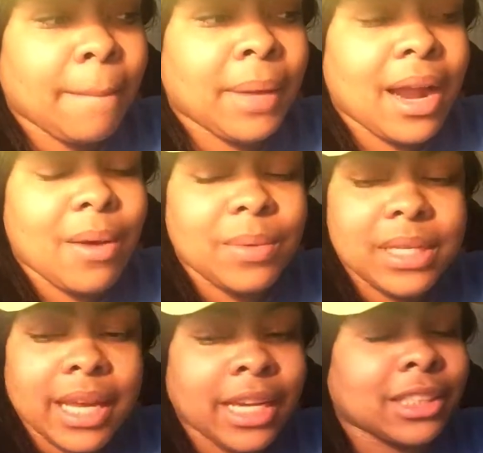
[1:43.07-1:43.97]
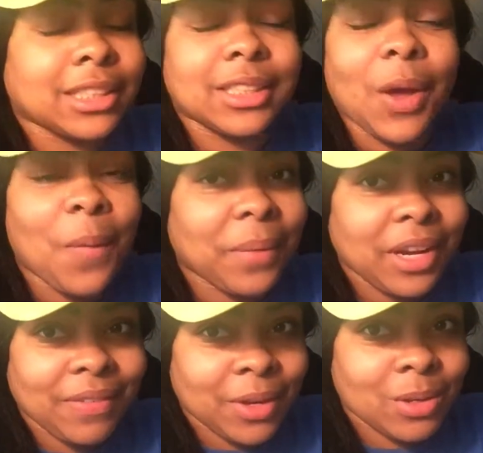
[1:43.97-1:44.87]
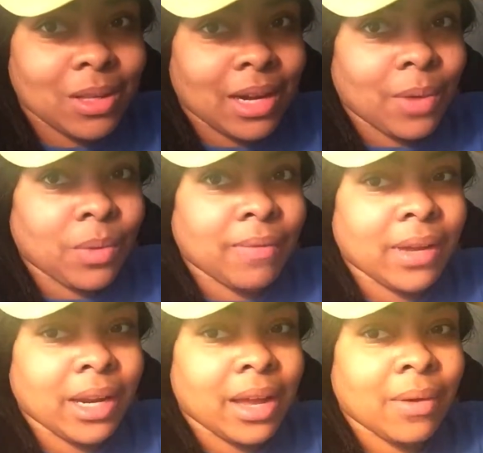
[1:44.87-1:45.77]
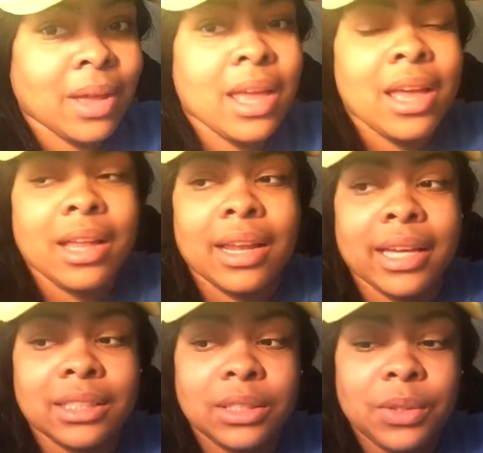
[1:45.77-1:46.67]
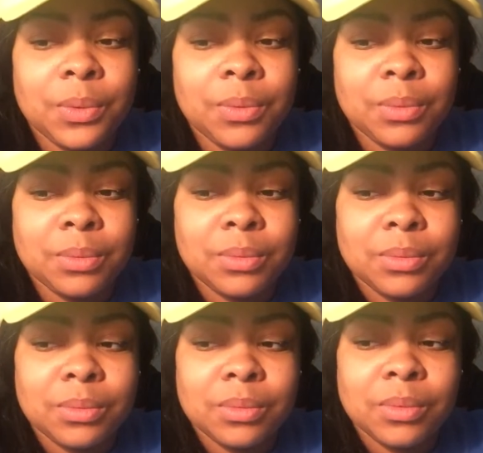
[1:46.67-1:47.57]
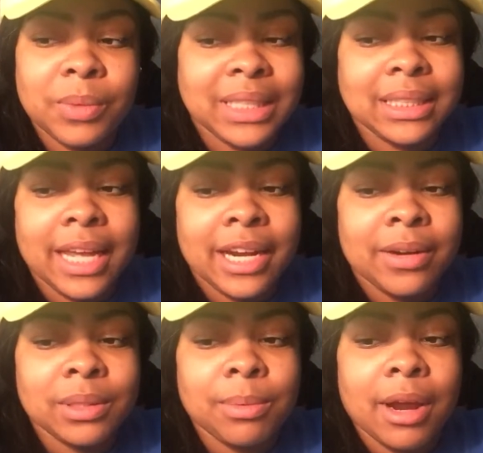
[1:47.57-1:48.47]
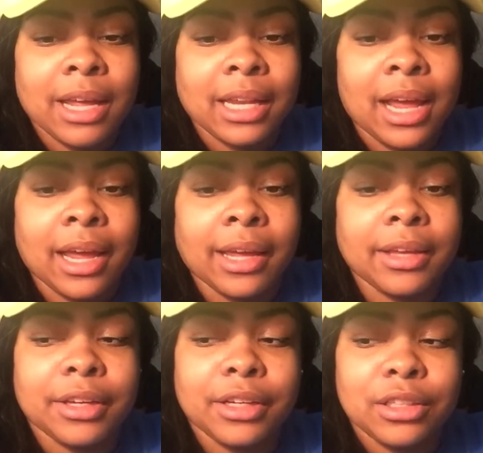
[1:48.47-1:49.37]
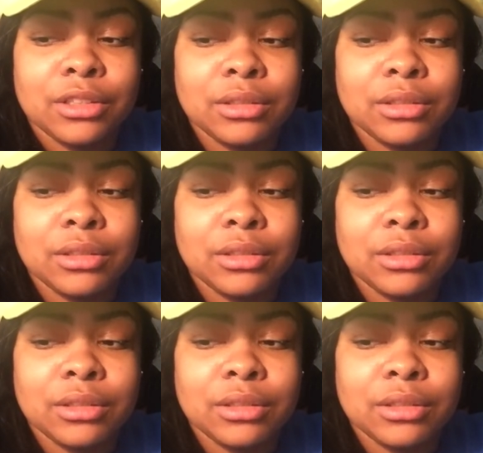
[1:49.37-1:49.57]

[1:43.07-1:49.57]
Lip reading: but I was getting so many views on that one video. Like 2 weeks later, it was probably like,